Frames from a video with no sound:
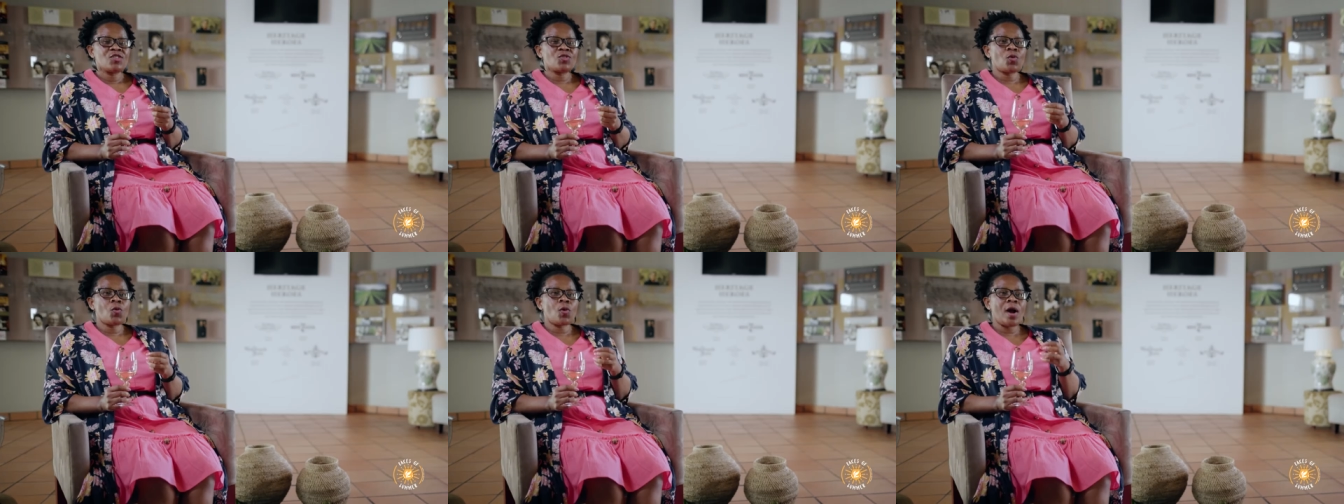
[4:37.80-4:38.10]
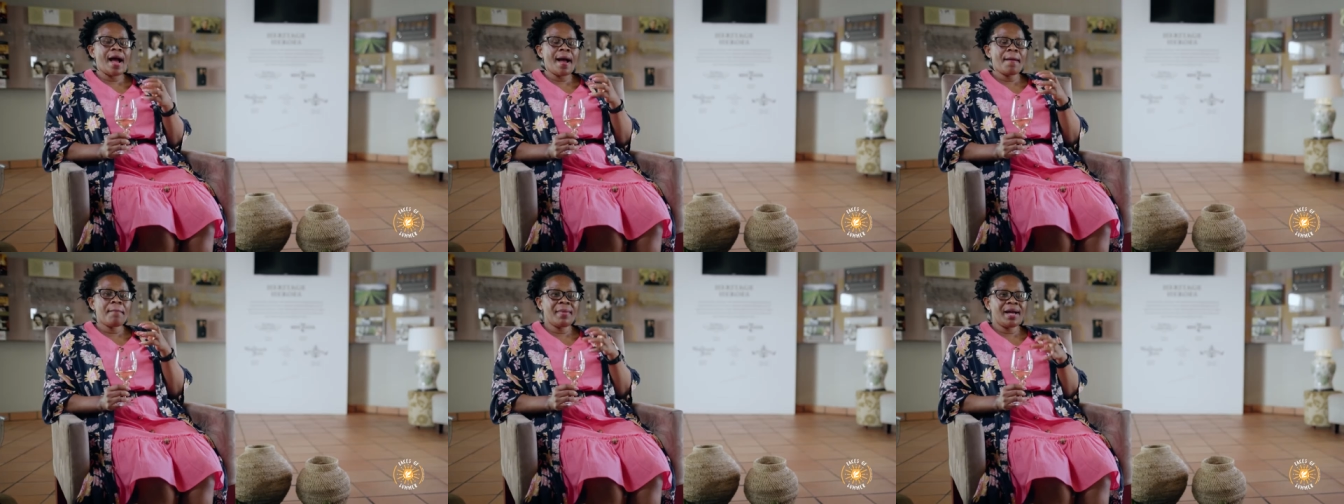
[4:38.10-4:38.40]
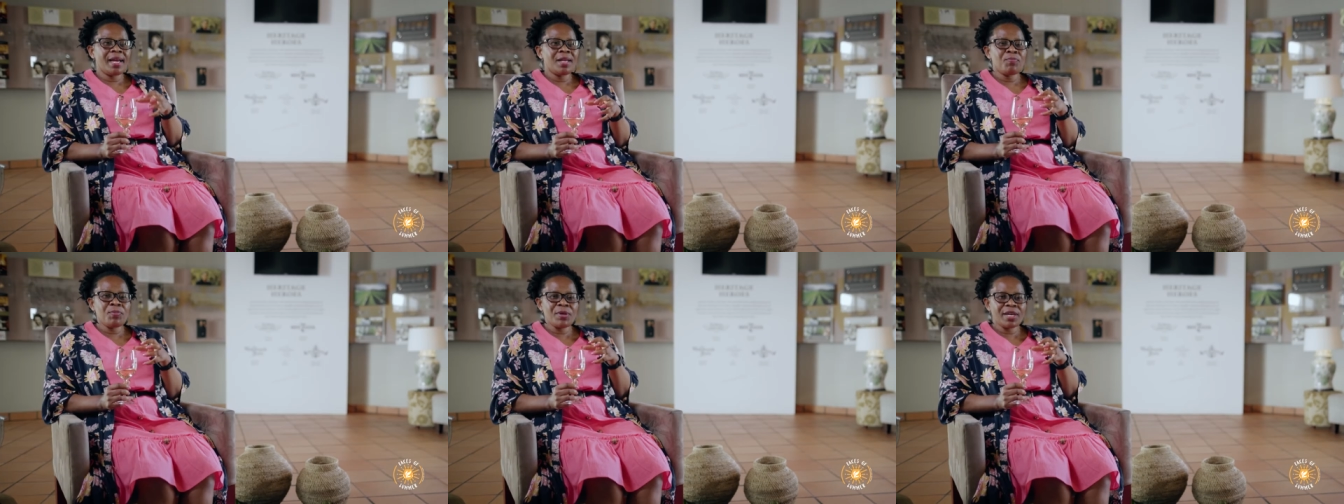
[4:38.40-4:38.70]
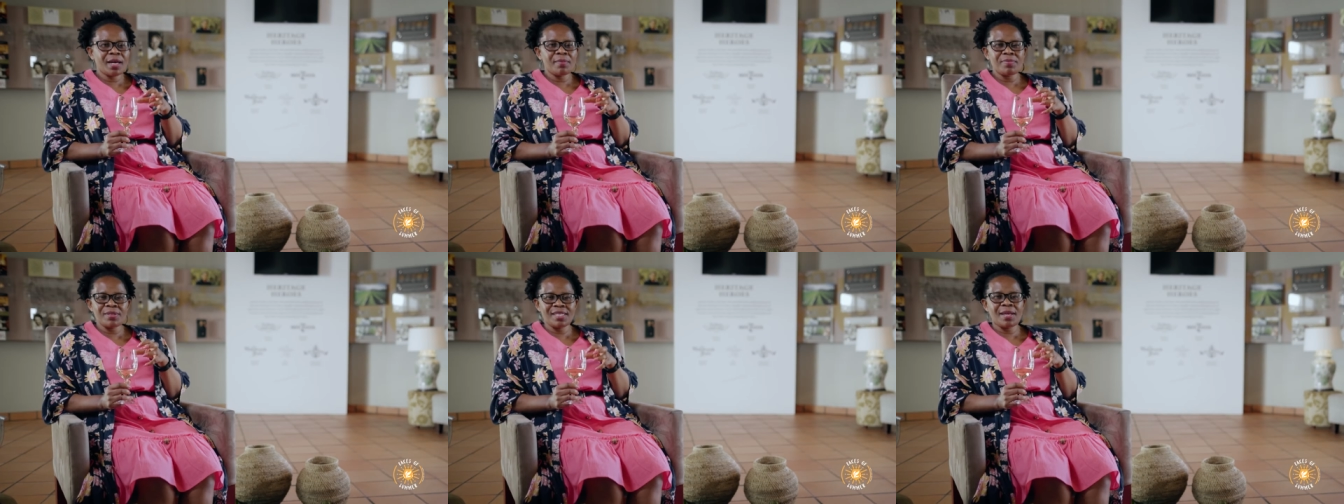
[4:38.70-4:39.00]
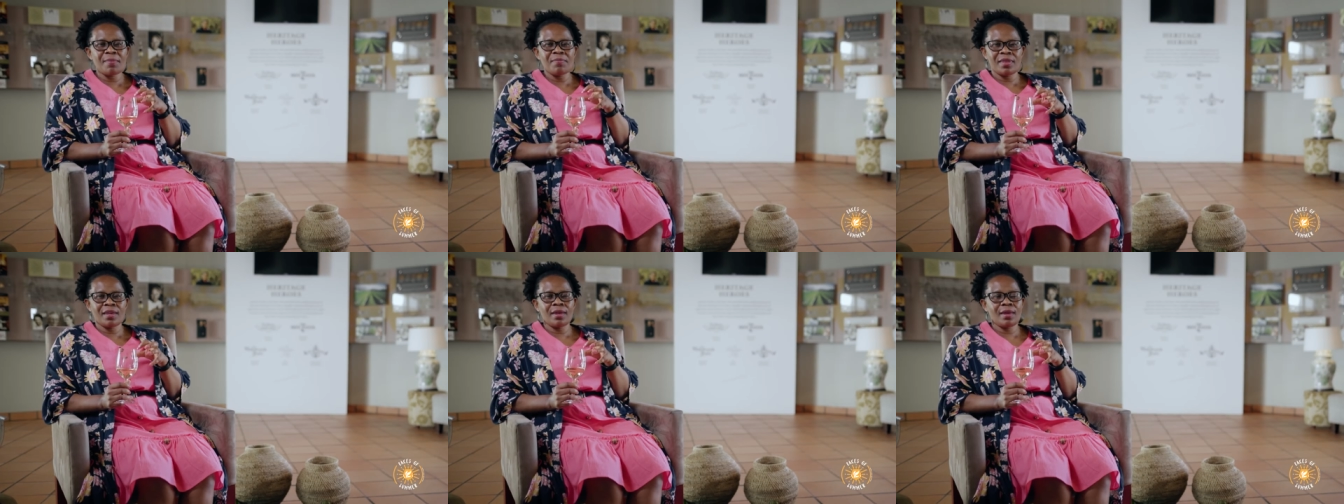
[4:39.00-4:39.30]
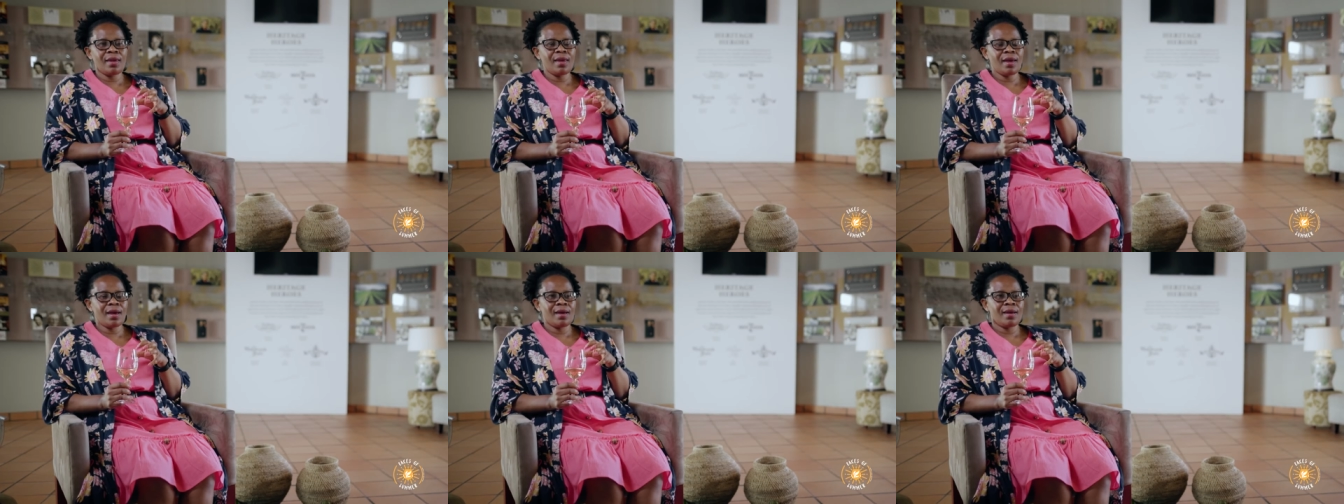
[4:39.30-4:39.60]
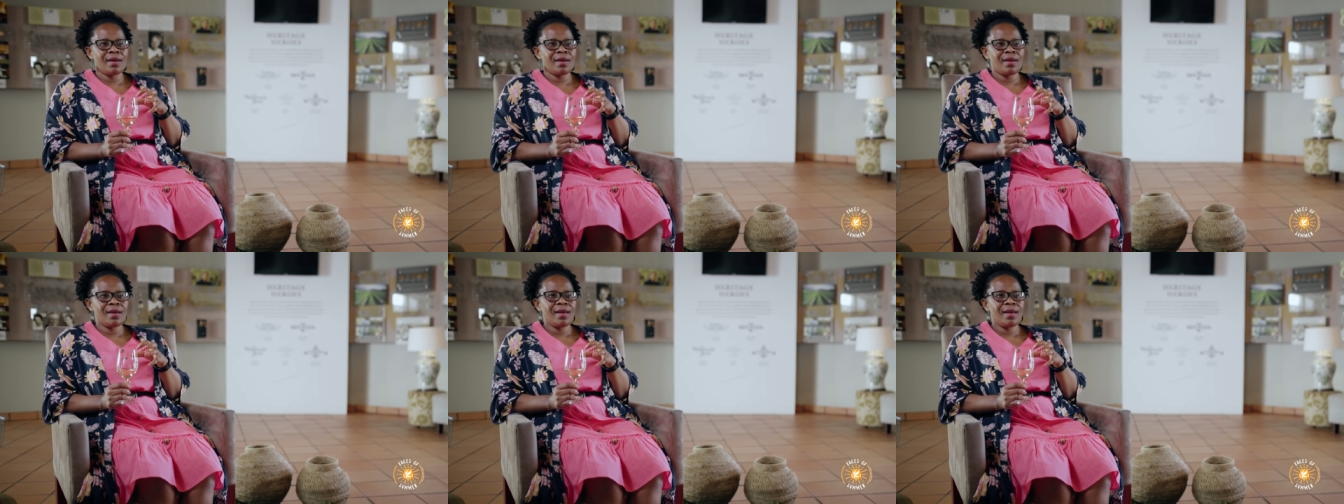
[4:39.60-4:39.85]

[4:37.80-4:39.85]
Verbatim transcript: So I might pick up something here